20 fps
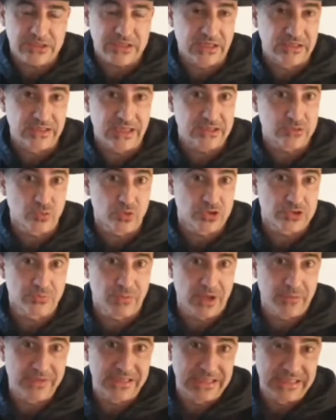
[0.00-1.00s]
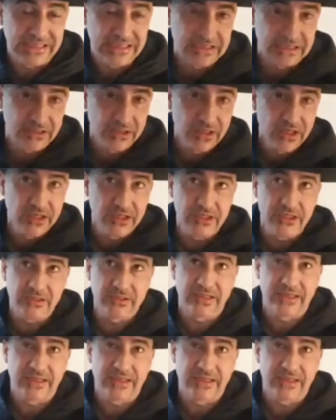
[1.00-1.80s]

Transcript: and that was my beginning in the